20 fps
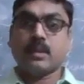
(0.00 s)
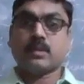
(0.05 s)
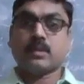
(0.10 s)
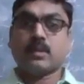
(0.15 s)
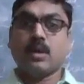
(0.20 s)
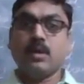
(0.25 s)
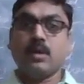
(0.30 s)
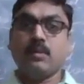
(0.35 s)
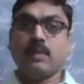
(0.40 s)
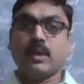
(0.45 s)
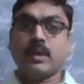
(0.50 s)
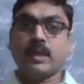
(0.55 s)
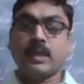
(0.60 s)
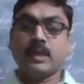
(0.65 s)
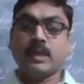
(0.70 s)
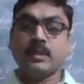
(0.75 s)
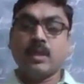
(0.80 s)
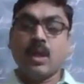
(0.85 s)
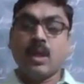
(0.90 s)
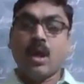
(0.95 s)
third one
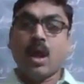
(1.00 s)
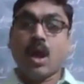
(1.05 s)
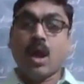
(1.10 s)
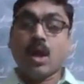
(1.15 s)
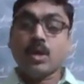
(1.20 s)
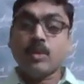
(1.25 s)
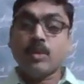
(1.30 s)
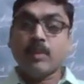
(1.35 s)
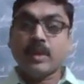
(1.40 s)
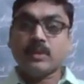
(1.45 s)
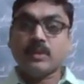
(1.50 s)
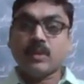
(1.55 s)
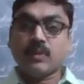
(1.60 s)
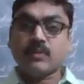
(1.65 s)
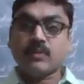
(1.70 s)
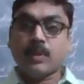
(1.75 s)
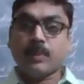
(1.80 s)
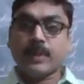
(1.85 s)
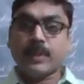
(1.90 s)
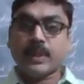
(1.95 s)
is arguments
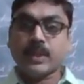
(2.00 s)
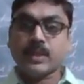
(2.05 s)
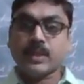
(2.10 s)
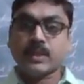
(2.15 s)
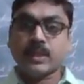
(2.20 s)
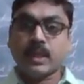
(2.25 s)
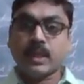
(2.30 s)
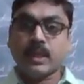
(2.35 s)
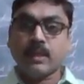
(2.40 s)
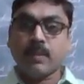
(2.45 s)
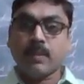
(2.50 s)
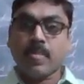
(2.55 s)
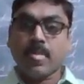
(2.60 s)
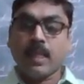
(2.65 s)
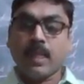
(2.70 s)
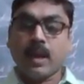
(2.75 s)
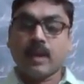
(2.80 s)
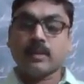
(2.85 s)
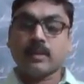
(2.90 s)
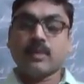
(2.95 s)
of the petitioner,
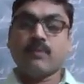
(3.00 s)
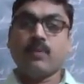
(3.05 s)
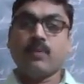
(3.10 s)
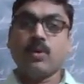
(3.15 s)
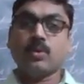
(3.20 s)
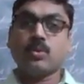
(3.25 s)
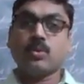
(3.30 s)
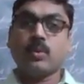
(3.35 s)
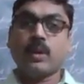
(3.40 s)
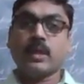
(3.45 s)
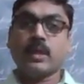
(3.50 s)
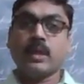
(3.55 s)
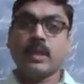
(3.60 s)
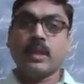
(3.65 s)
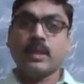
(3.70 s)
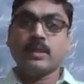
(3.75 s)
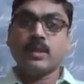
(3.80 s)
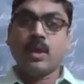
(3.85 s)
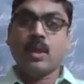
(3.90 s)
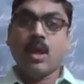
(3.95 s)
and the fourth one
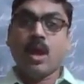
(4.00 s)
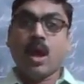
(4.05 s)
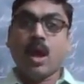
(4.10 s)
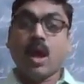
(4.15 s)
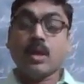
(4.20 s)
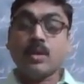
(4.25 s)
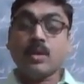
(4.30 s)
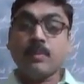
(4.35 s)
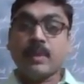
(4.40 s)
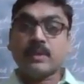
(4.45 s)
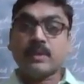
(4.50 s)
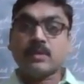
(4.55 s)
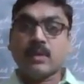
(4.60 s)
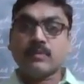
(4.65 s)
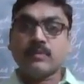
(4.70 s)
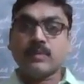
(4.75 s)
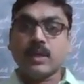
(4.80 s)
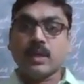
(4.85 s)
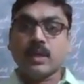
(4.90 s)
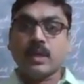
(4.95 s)
is arguments
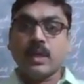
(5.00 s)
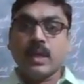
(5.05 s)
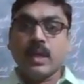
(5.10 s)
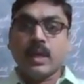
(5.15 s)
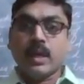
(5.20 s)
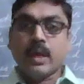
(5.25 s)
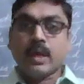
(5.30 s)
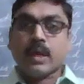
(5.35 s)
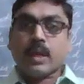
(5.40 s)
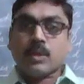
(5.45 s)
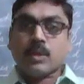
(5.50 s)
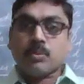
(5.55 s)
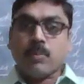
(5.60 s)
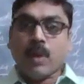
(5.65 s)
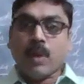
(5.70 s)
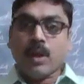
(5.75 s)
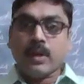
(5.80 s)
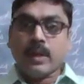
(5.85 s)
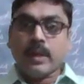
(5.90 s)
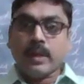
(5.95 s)
of the
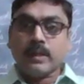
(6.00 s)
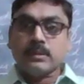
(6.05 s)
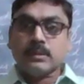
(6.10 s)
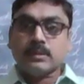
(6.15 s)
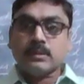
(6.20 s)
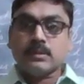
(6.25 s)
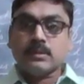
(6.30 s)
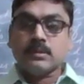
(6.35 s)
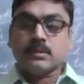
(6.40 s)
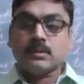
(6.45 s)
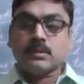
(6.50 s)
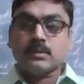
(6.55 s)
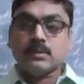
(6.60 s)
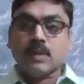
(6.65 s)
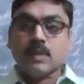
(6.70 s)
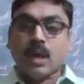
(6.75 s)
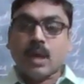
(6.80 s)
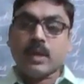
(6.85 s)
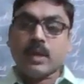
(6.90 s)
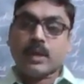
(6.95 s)
respondents
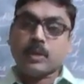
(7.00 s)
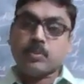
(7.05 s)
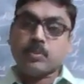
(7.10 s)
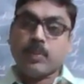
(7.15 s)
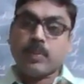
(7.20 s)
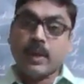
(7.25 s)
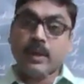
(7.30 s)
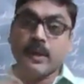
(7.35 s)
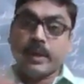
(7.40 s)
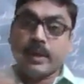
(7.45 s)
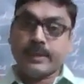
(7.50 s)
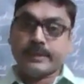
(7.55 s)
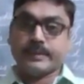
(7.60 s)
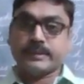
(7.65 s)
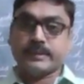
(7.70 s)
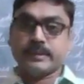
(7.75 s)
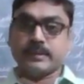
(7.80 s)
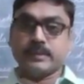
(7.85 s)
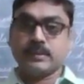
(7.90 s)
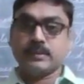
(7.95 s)
or
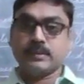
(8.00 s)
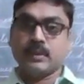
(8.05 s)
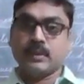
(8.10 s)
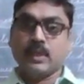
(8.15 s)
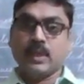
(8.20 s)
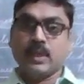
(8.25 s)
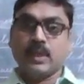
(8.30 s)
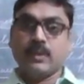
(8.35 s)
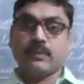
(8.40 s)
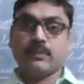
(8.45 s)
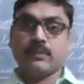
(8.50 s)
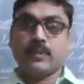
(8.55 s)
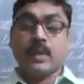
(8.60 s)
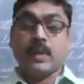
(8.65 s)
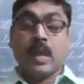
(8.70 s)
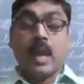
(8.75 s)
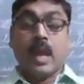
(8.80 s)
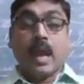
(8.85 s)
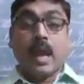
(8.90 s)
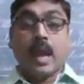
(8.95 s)
respondents,
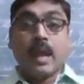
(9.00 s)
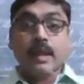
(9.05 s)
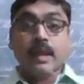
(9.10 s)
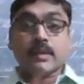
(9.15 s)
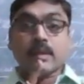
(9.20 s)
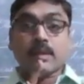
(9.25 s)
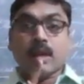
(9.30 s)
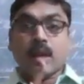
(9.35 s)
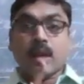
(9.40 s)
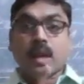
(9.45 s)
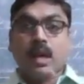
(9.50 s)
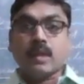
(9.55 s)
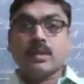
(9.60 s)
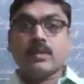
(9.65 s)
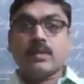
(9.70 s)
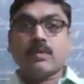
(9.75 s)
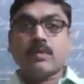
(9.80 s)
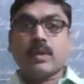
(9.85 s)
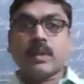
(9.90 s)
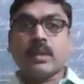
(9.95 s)
and the
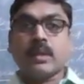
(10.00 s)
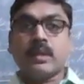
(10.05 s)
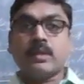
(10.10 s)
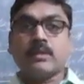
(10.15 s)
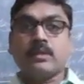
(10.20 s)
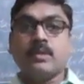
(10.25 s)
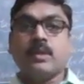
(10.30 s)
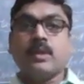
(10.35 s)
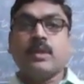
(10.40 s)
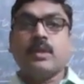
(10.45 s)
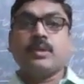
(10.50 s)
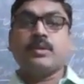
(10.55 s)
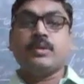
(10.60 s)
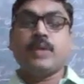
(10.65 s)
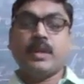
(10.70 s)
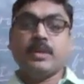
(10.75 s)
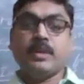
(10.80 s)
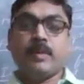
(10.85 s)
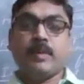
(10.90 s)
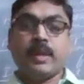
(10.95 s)
last one is
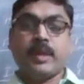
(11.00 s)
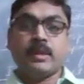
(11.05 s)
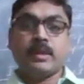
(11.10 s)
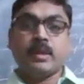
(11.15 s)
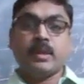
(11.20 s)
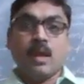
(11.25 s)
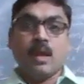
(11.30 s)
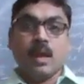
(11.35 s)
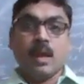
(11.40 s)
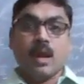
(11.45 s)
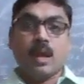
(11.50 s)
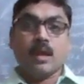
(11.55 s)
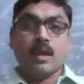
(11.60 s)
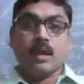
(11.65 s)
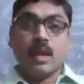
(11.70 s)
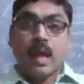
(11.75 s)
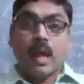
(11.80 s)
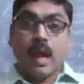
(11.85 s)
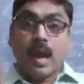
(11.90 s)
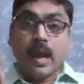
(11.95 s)
judgment
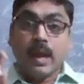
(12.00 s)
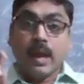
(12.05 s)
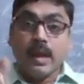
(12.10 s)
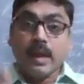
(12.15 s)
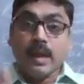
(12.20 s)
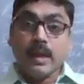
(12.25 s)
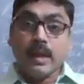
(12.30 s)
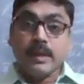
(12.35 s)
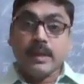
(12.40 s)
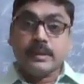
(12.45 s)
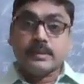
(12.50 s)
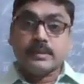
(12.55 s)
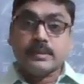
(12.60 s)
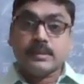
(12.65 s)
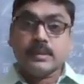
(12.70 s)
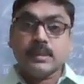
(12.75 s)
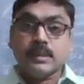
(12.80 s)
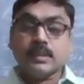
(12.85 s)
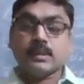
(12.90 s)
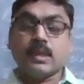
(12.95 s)
or
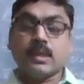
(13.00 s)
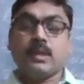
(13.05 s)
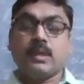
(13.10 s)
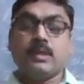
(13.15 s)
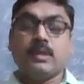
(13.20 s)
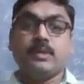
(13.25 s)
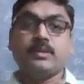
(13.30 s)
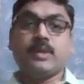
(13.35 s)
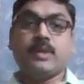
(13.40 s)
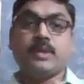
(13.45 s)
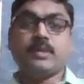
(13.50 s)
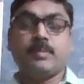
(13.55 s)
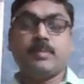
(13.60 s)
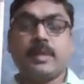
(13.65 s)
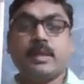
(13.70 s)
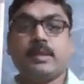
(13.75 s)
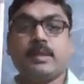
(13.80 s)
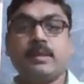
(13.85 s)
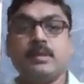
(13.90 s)
highlights in the judgment.